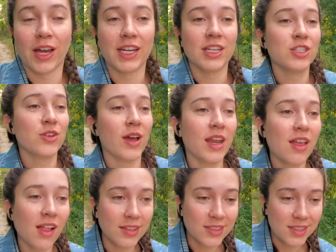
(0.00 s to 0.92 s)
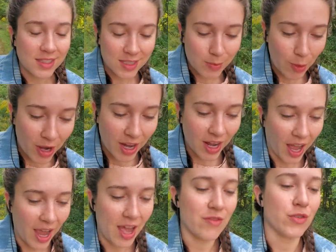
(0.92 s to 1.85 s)
didn't do any classes this morning.
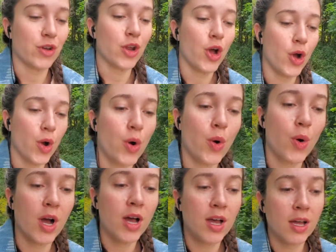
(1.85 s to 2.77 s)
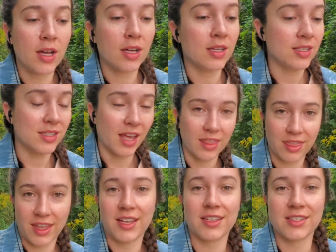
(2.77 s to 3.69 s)
I have no set
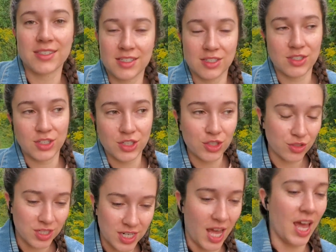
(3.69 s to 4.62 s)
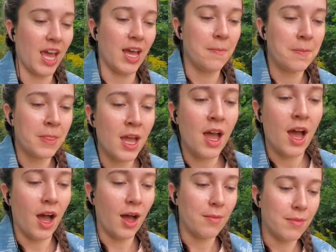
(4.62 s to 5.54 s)
things to do today.
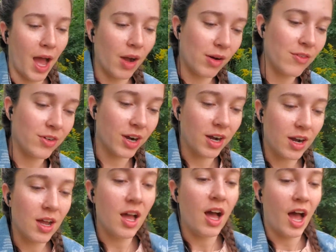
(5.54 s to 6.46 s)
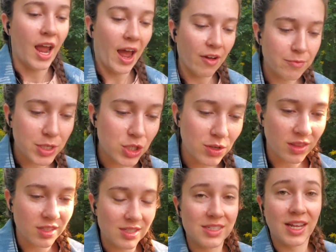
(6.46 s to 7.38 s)
However, I have been doing
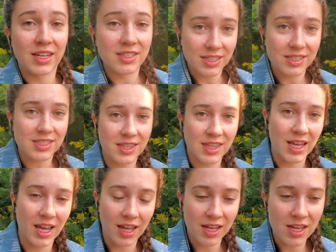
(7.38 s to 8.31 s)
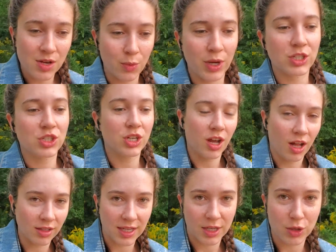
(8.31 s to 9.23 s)
this dentist thing, which
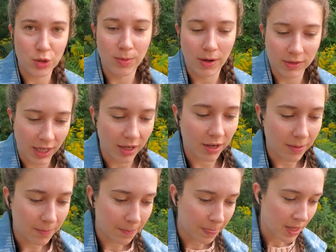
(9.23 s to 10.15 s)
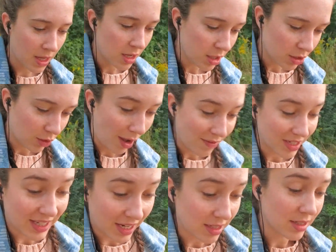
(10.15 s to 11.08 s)
I'll tell you about later. So I have a
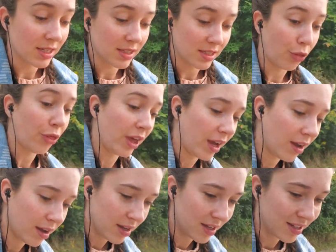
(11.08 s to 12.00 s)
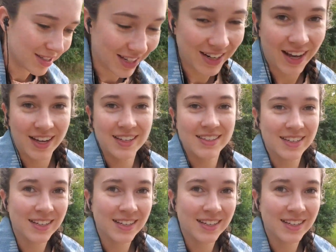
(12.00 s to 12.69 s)
dentist thing tonight.